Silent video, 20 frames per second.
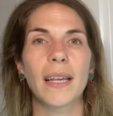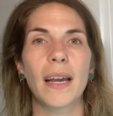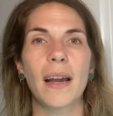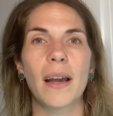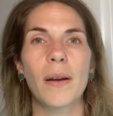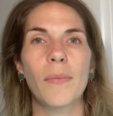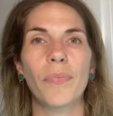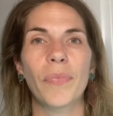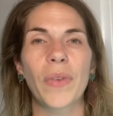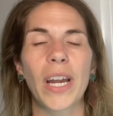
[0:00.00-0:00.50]

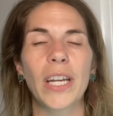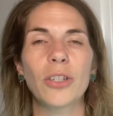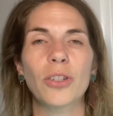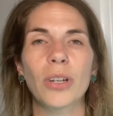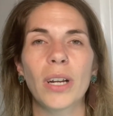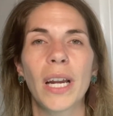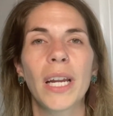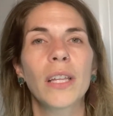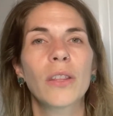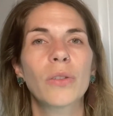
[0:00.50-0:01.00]
I
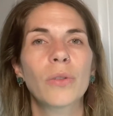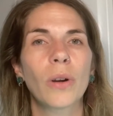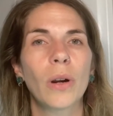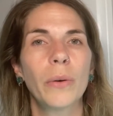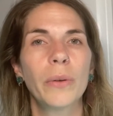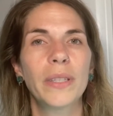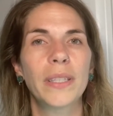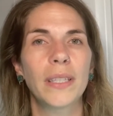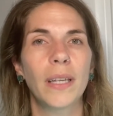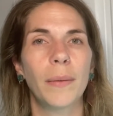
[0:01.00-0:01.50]
try and
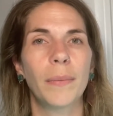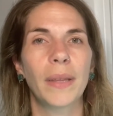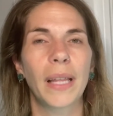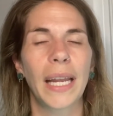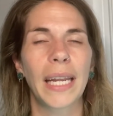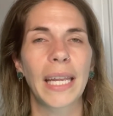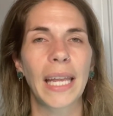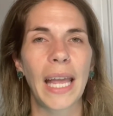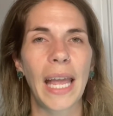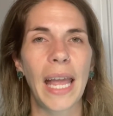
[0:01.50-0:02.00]
throw some
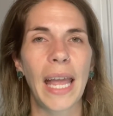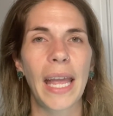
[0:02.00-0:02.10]
like